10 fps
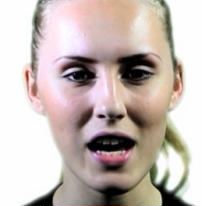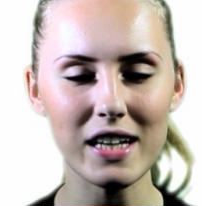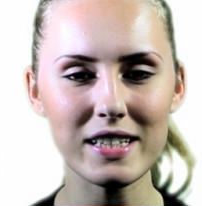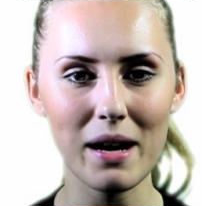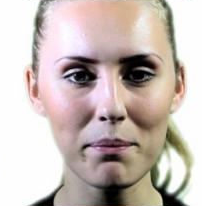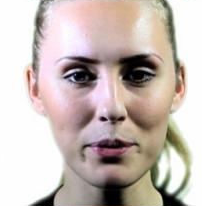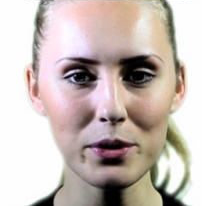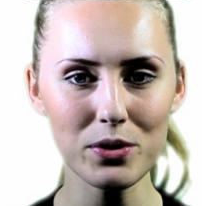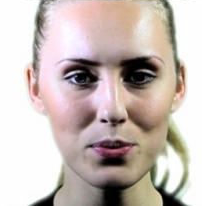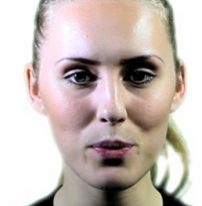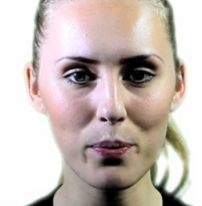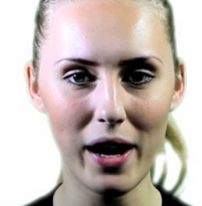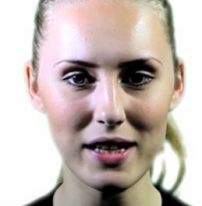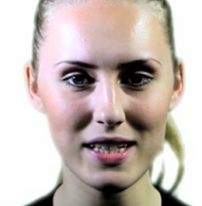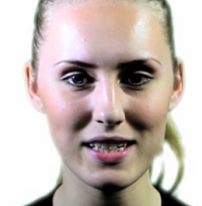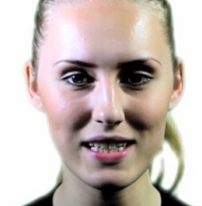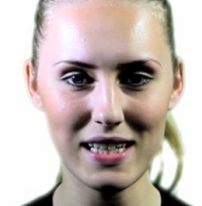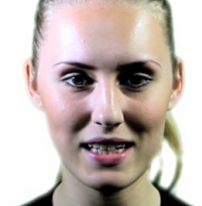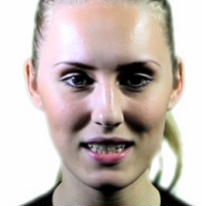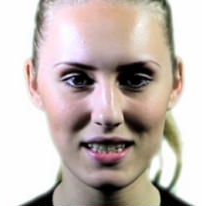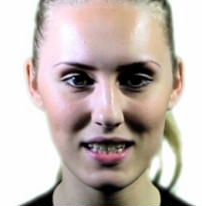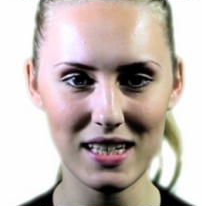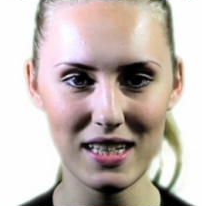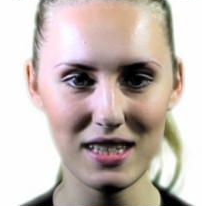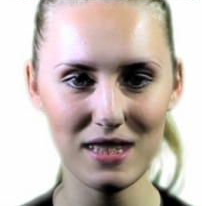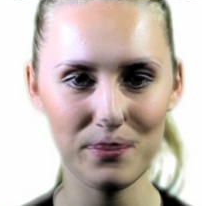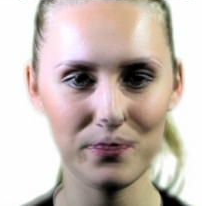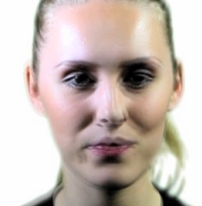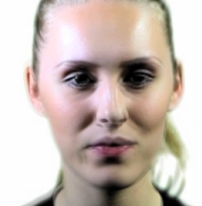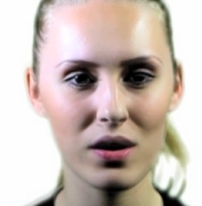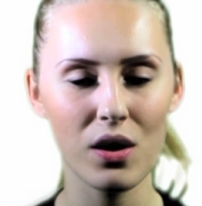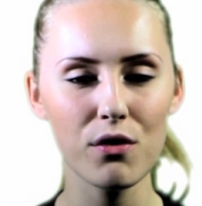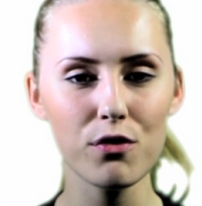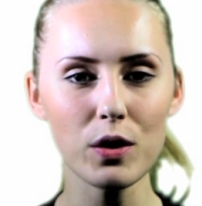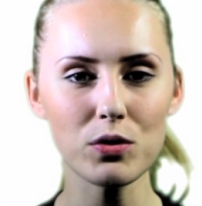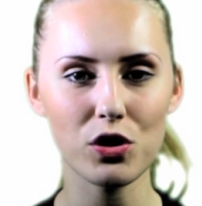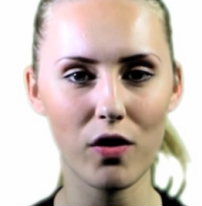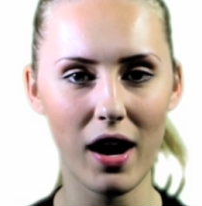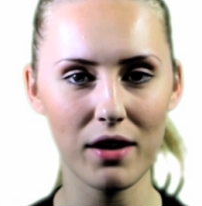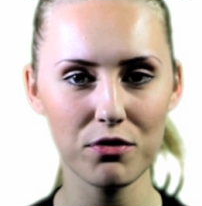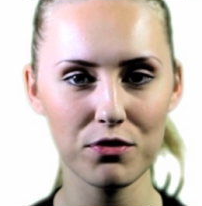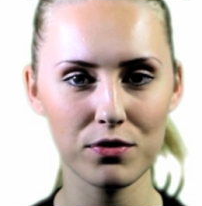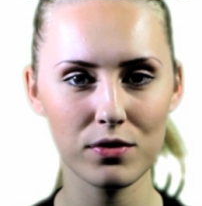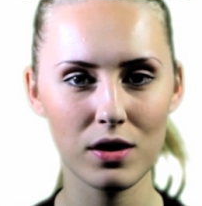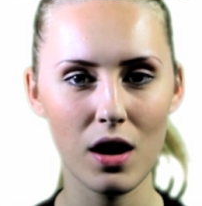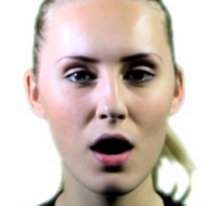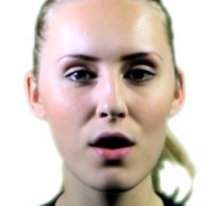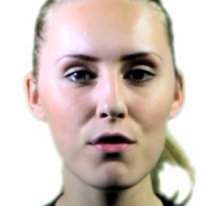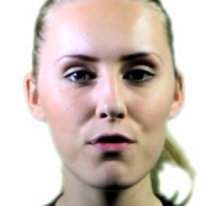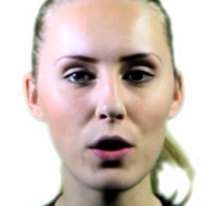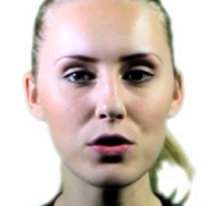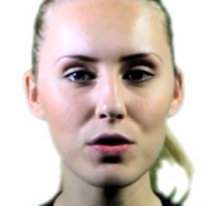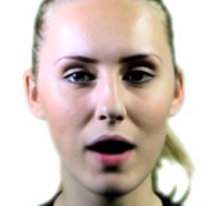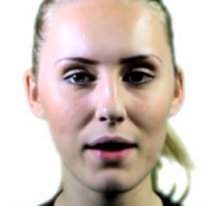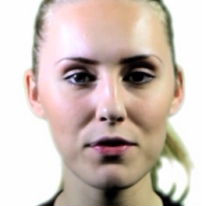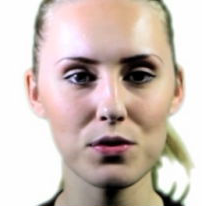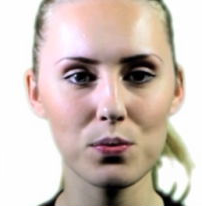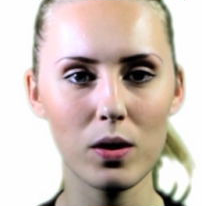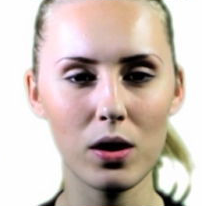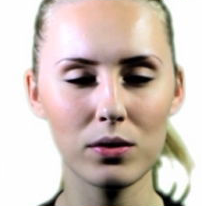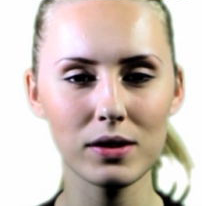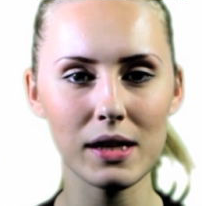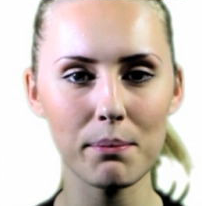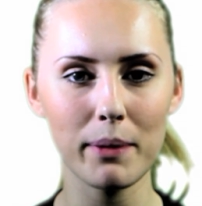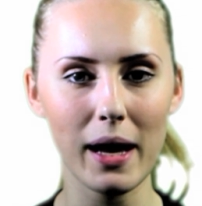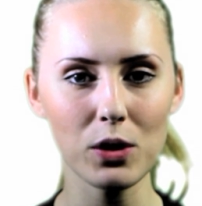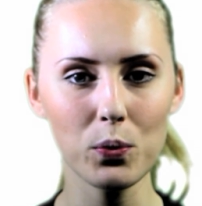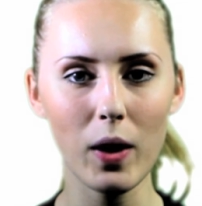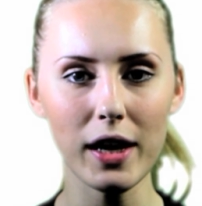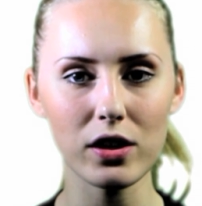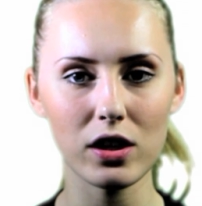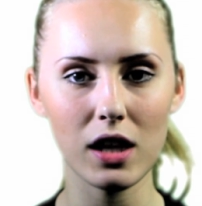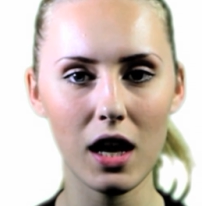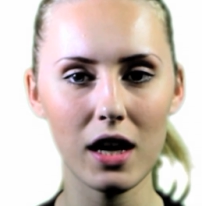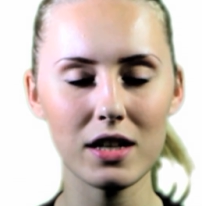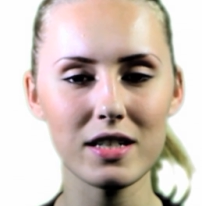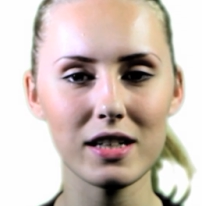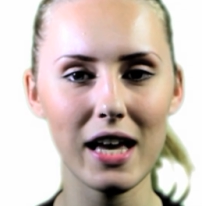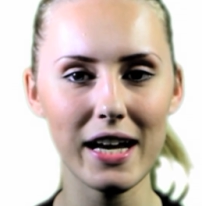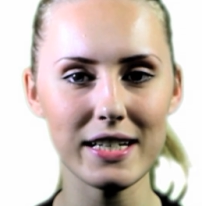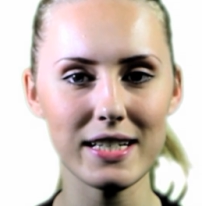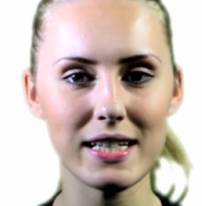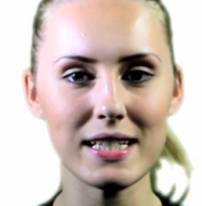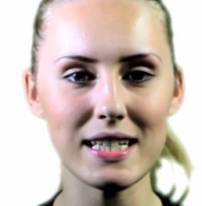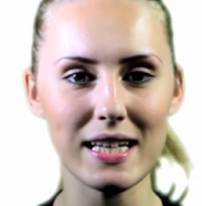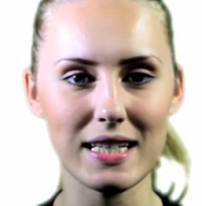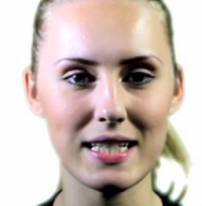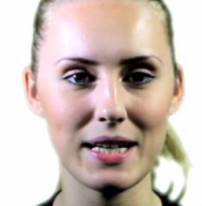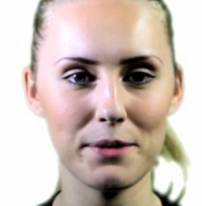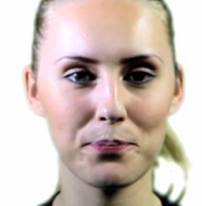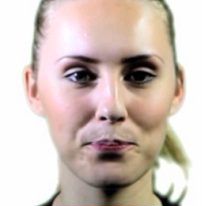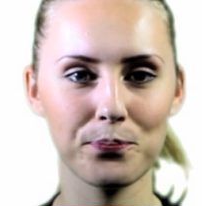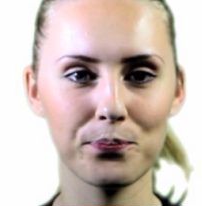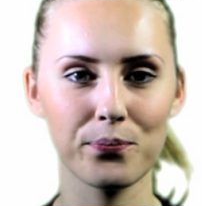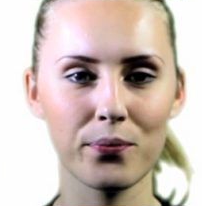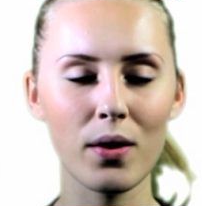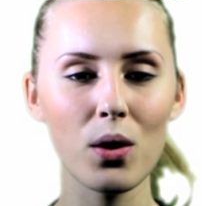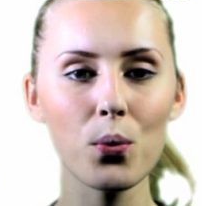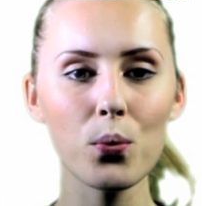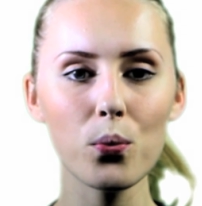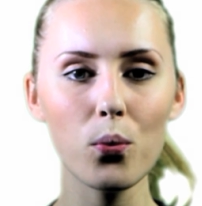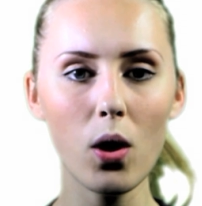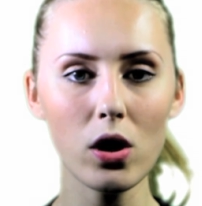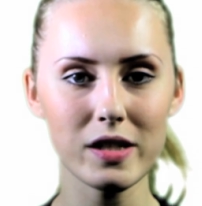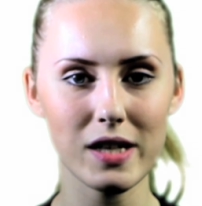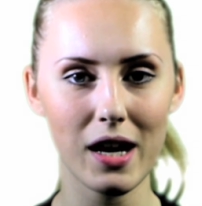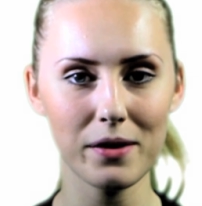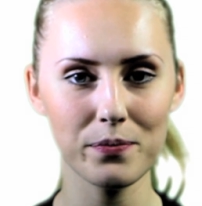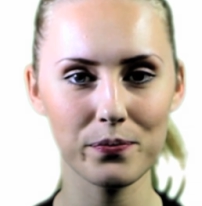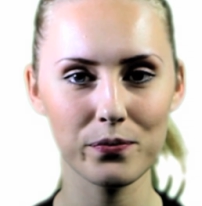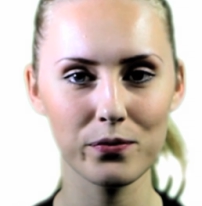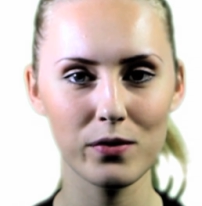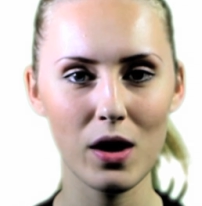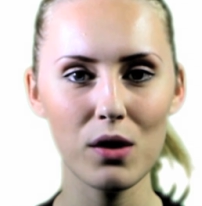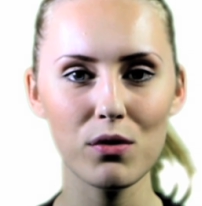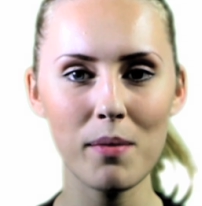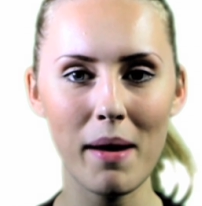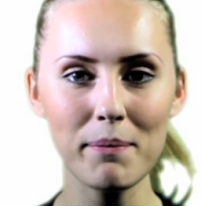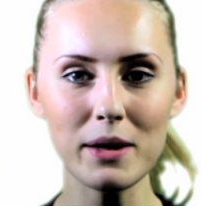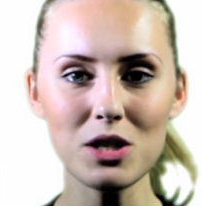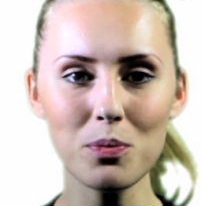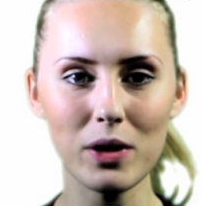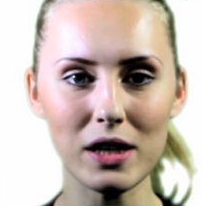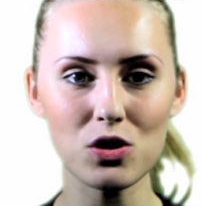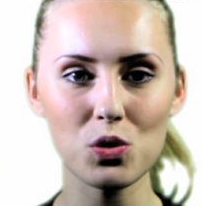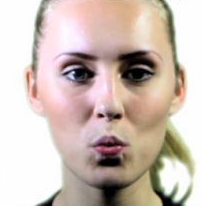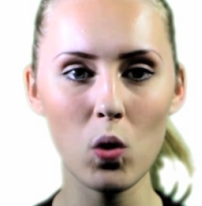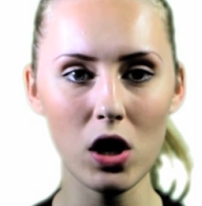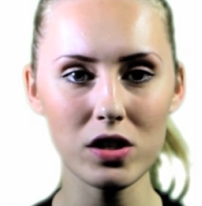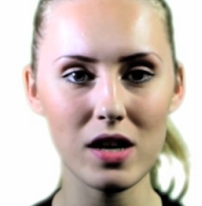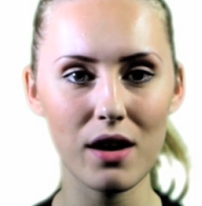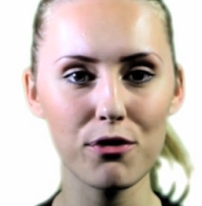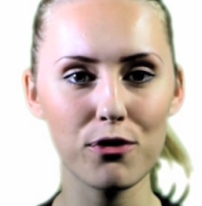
Examples with practical sentences. Photograph. Photographs were only in black and white colour until 1860. Water. Remember to bring some water